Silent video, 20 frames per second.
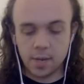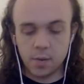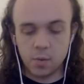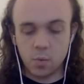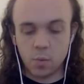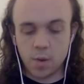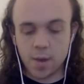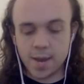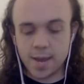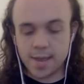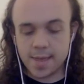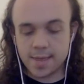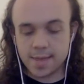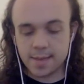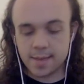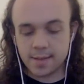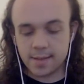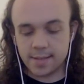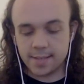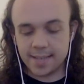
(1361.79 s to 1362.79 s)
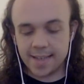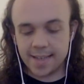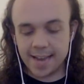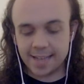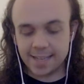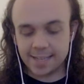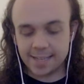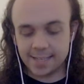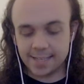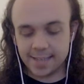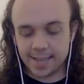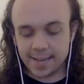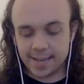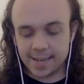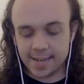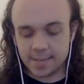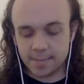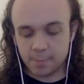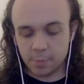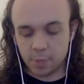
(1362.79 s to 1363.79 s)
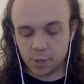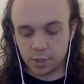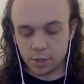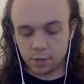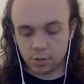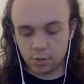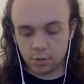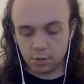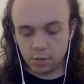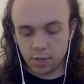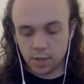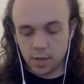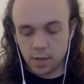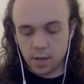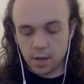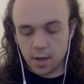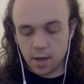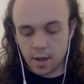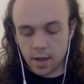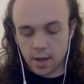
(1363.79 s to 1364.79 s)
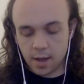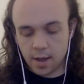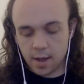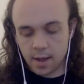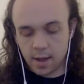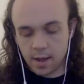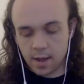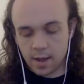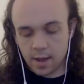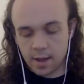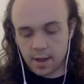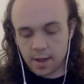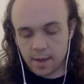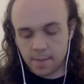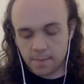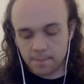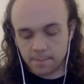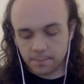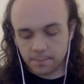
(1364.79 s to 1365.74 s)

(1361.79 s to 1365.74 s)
With Teclis getting his model, the